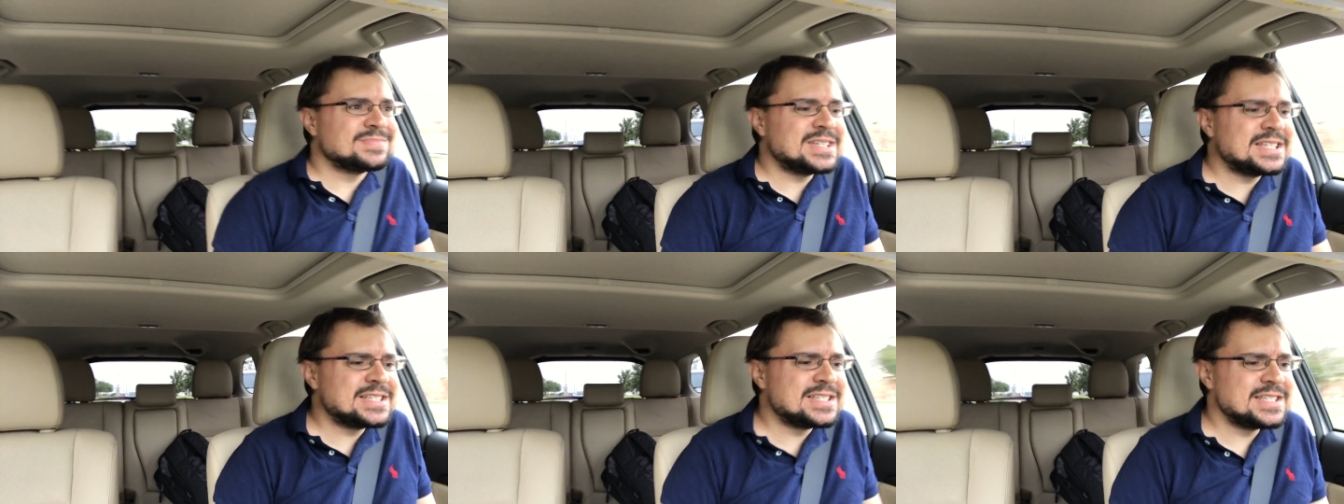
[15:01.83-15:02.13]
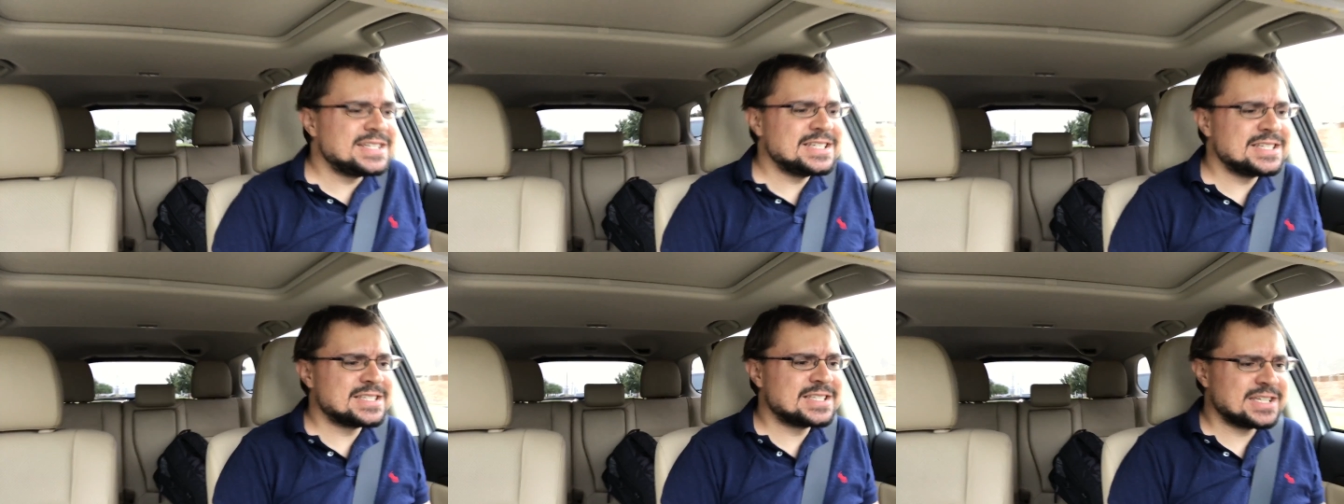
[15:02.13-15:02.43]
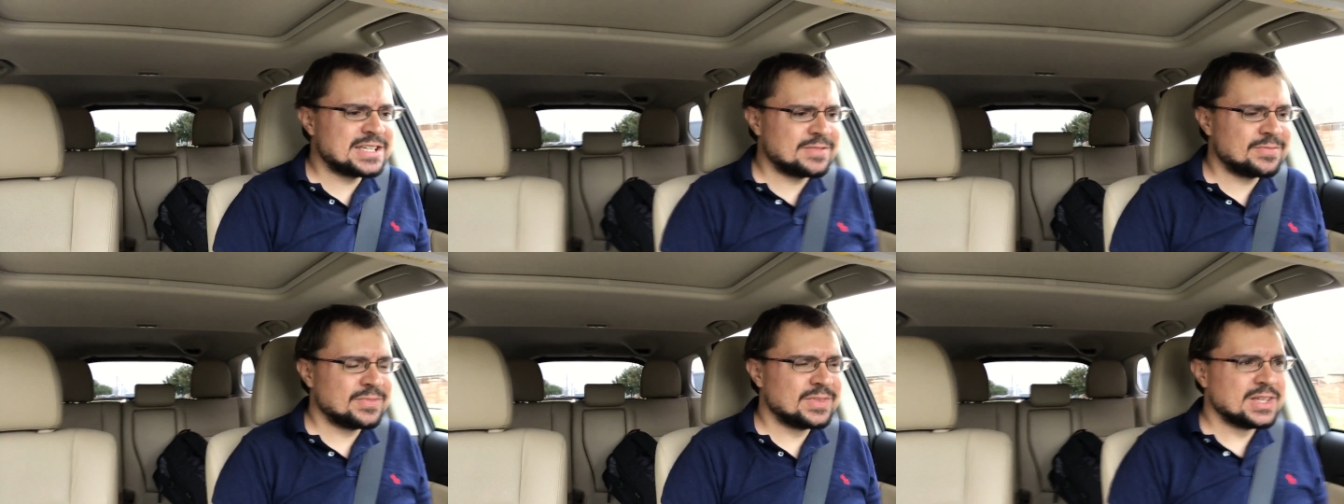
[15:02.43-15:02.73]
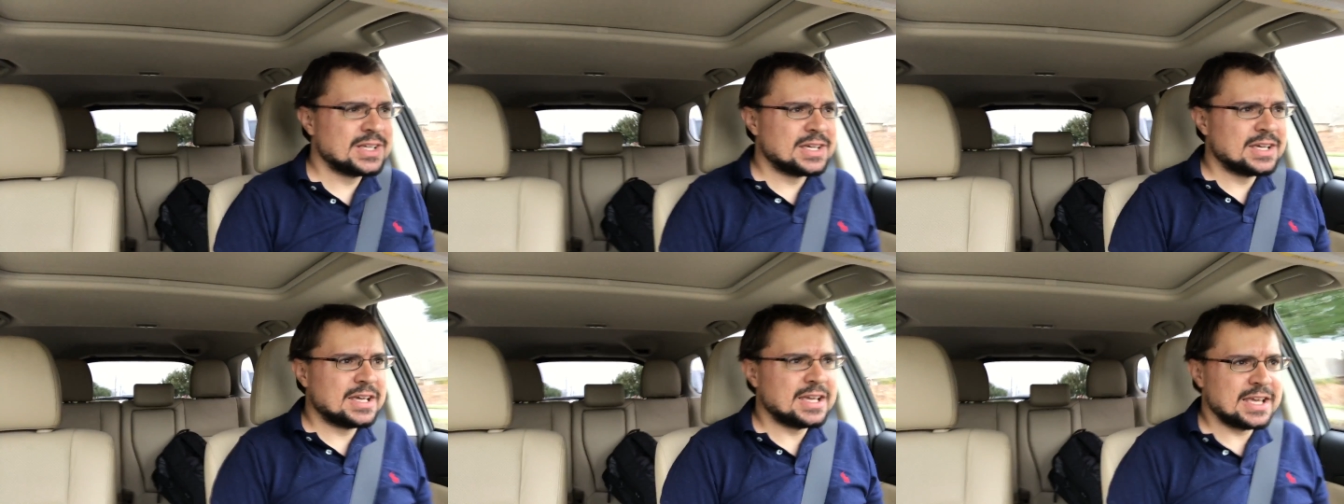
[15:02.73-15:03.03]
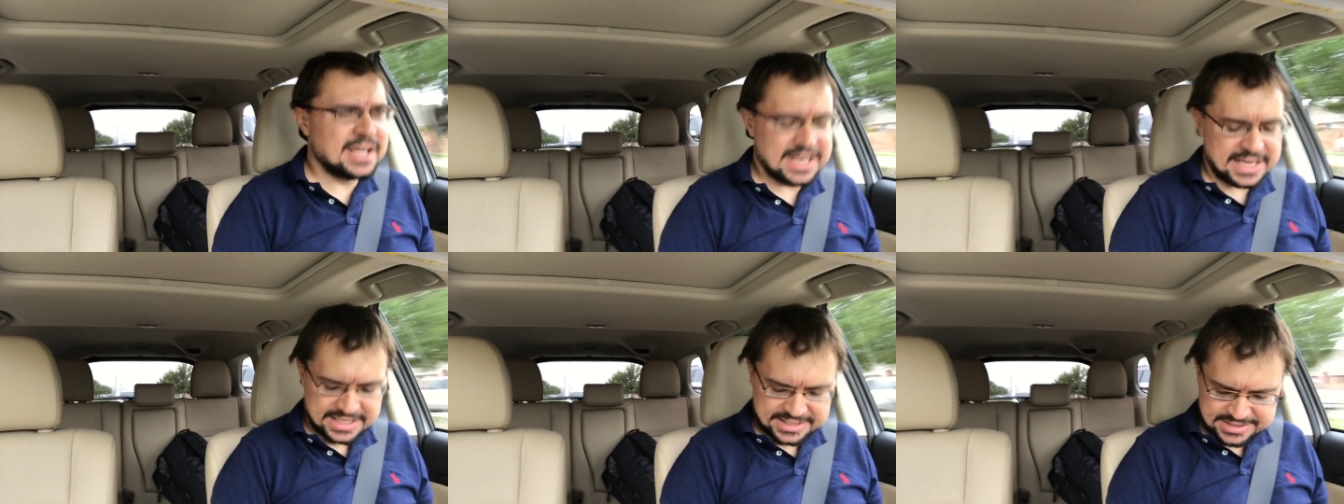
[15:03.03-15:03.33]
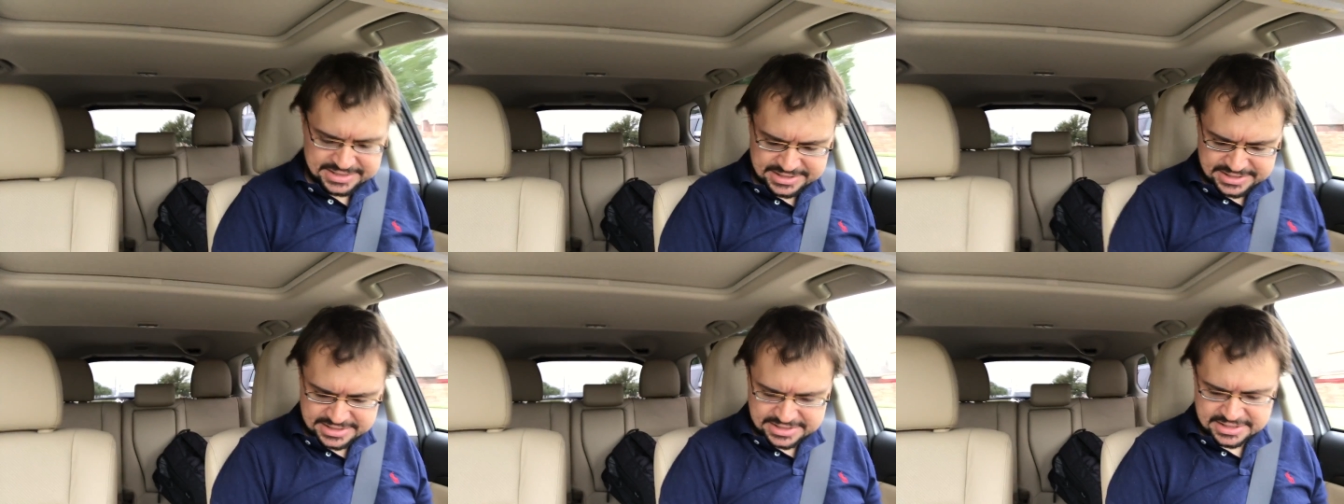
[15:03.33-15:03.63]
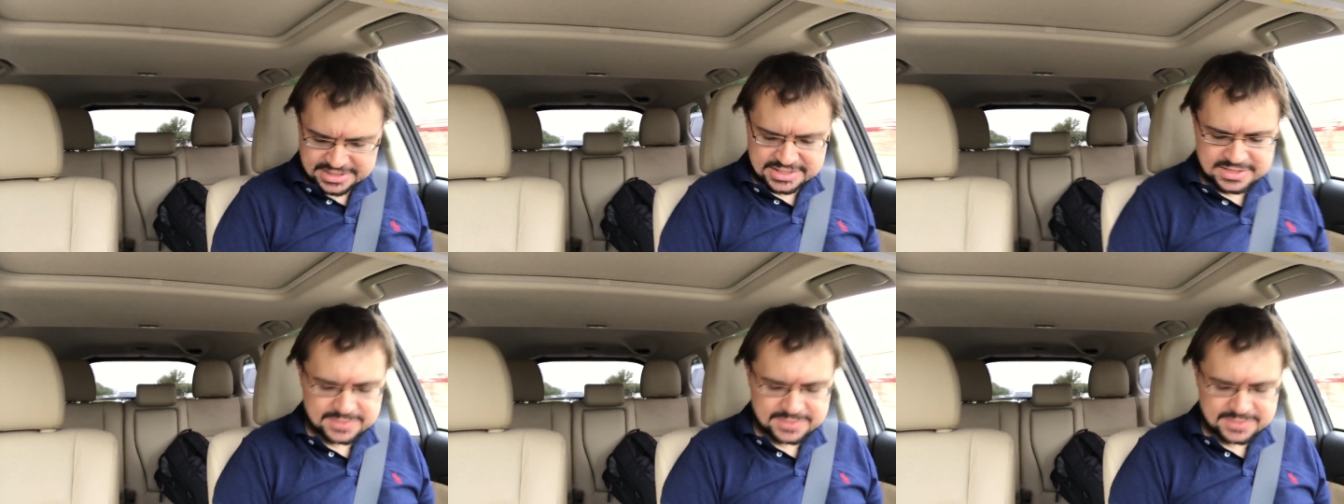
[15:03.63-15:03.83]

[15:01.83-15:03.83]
it's decent. It has a